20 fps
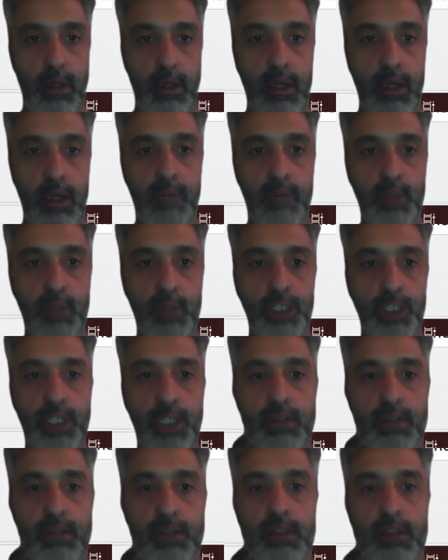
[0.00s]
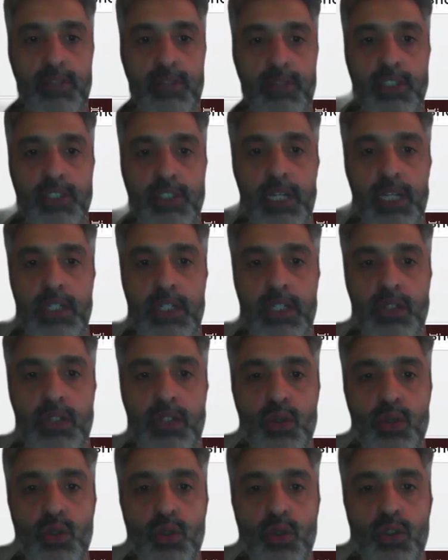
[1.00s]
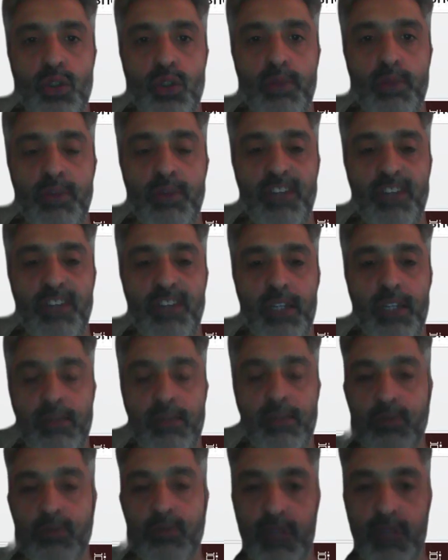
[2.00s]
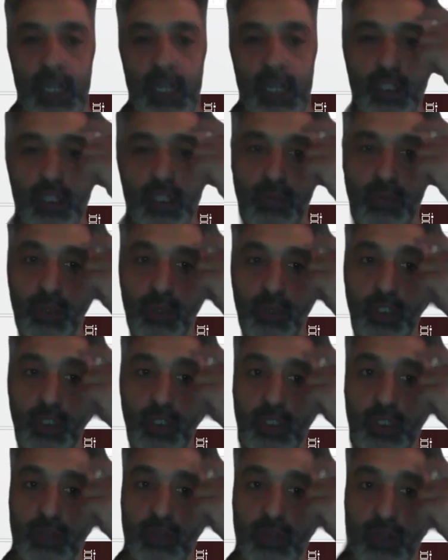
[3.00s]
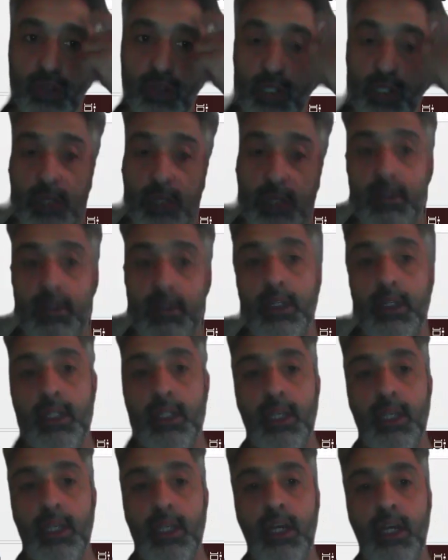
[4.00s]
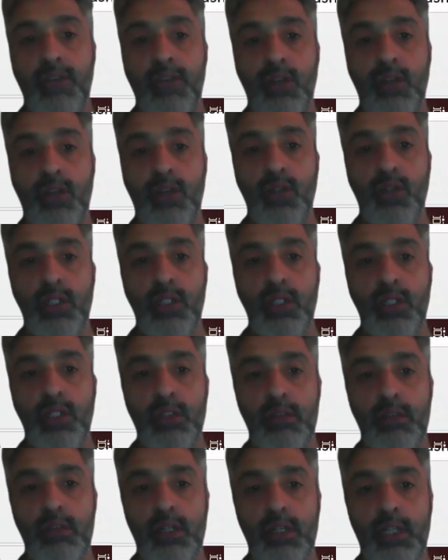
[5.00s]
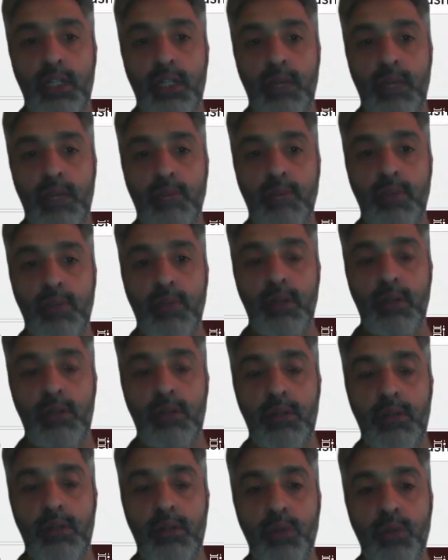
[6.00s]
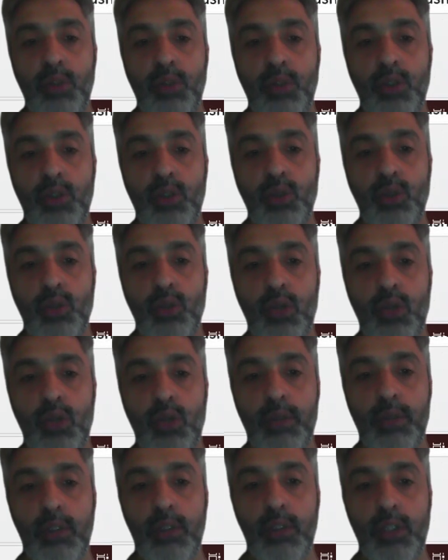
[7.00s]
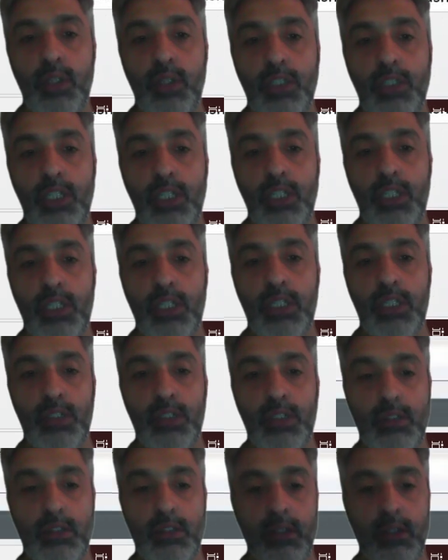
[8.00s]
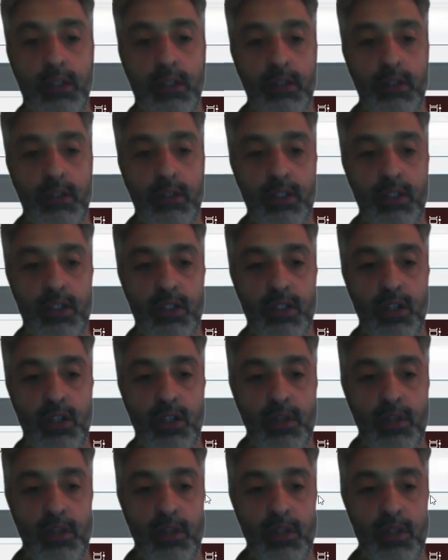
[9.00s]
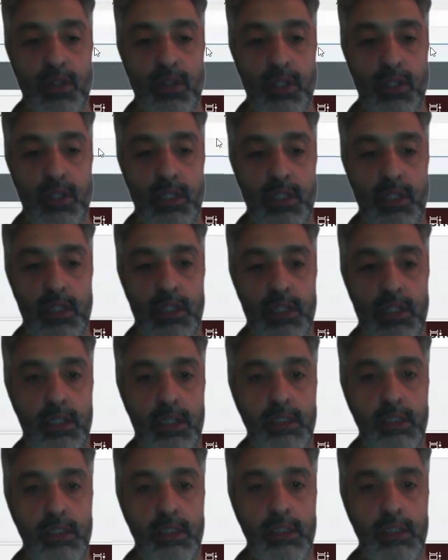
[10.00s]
Reposting. This functionality is used to simplify financial postings for FI user. It can post to common cost center. Now this is the common cost center here.